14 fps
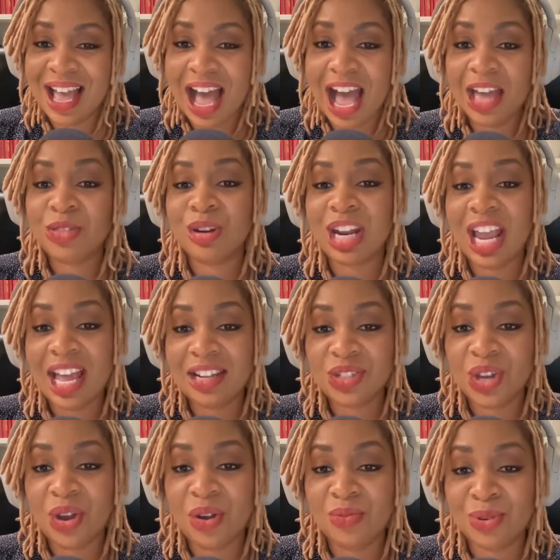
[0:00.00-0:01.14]
I thought I had
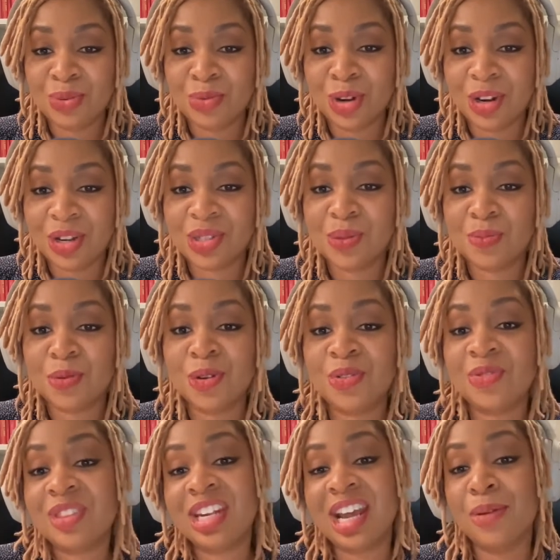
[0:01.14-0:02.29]
to overwork to
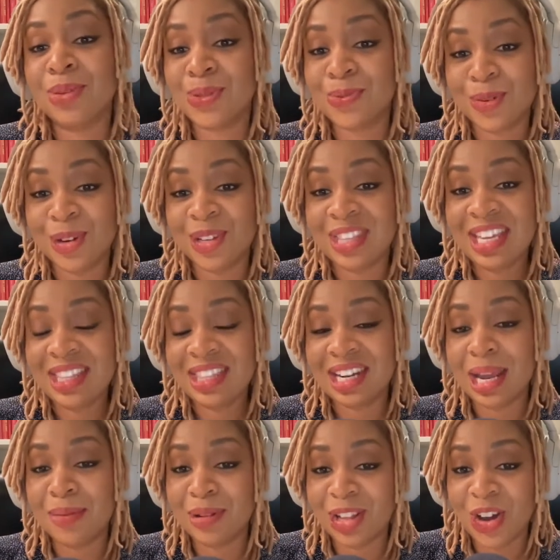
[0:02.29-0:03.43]
prove that I was worthy, that
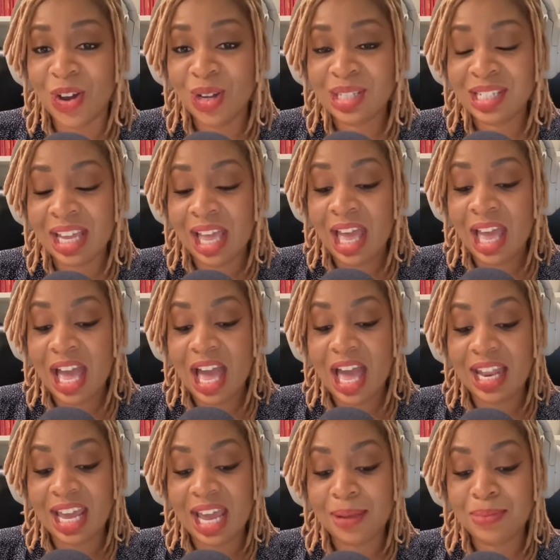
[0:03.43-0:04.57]
I belonged,
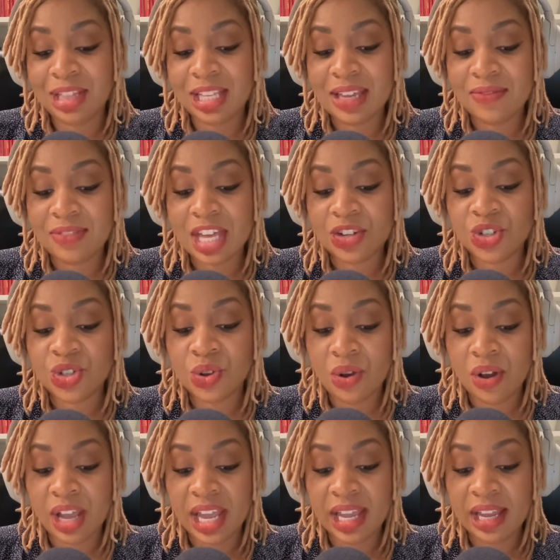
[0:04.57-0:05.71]
and I believe that
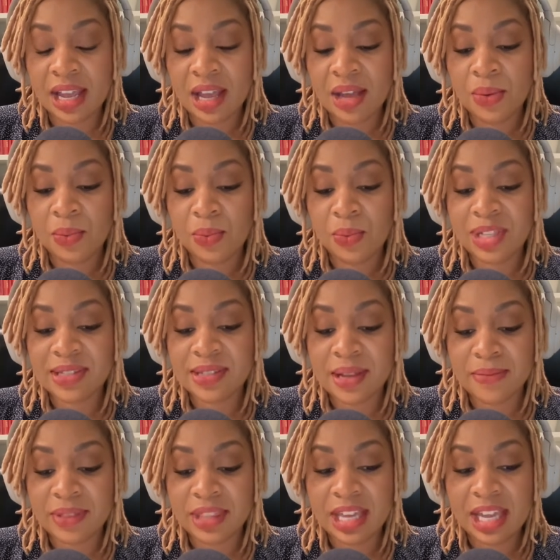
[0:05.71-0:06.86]
joy was
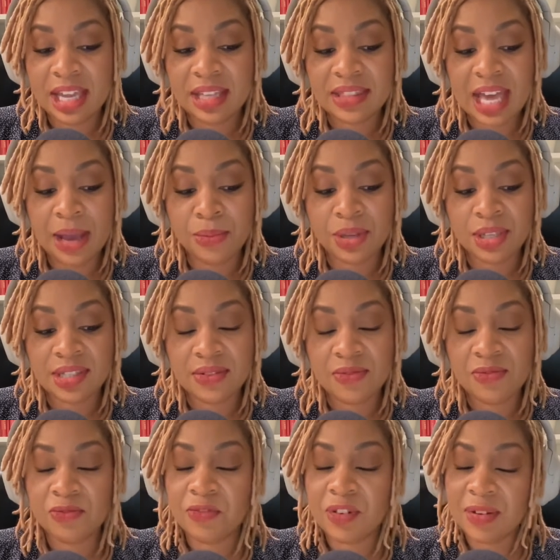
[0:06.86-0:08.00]
something that was
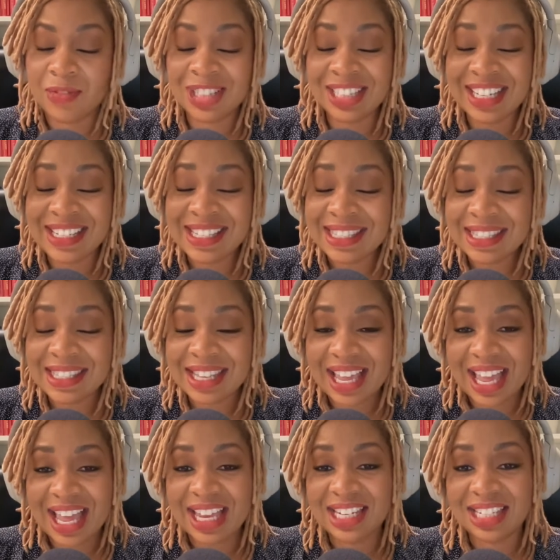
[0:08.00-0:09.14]
frivolous
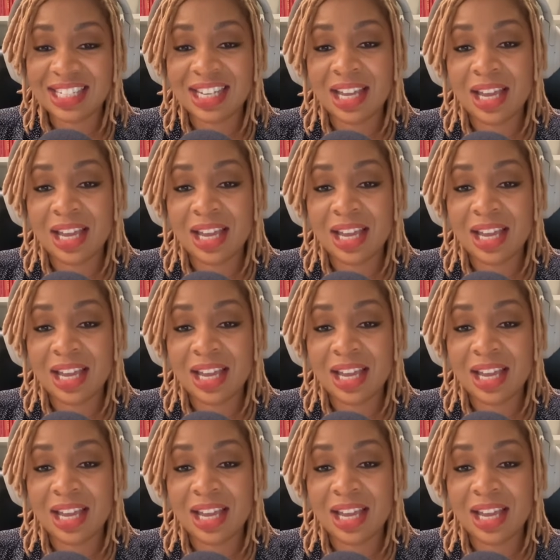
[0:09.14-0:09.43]
and